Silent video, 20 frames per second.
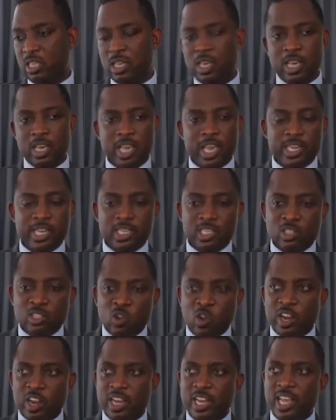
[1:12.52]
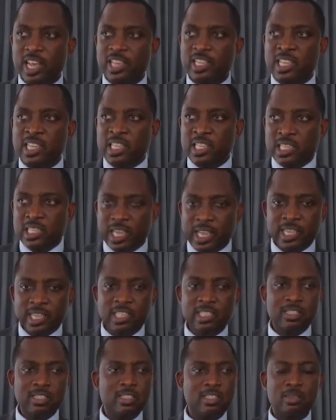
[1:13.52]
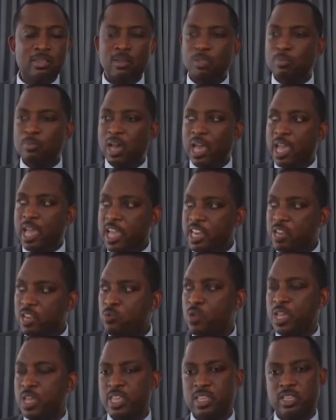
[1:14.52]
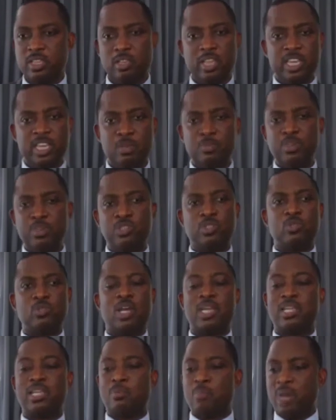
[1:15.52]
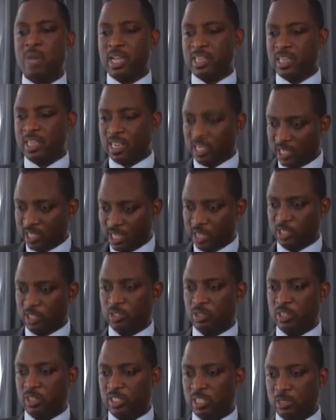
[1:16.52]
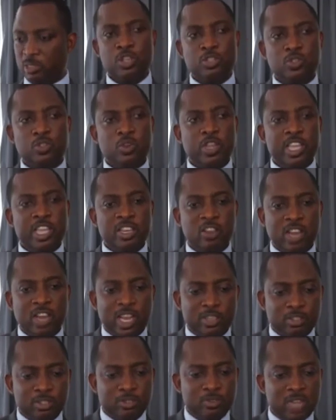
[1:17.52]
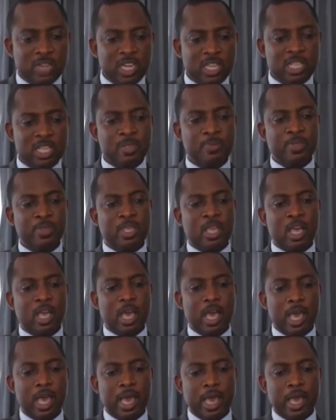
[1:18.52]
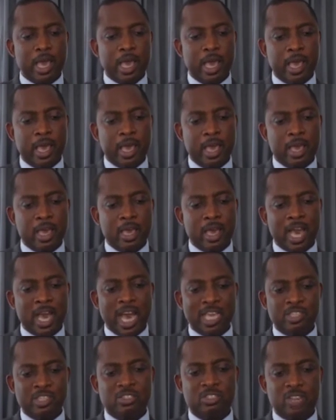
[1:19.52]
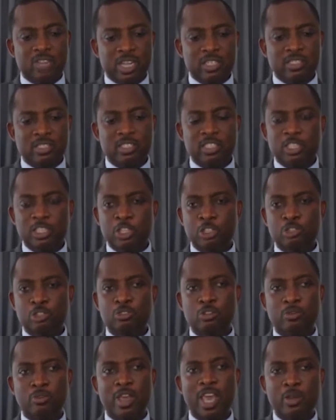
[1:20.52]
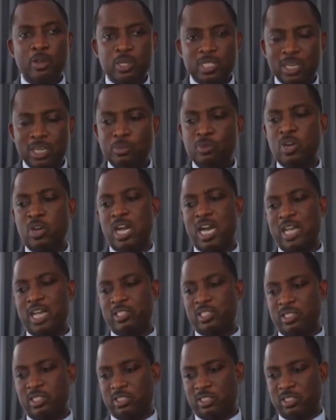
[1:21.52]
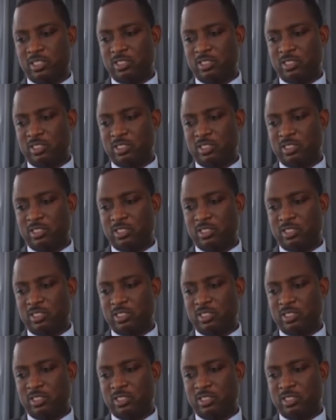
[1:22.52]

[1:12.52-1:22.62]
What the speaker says: It is not the intent by any way, any means to undermine the National Health Insurance Scheme. So in order to really address issue of equitable access,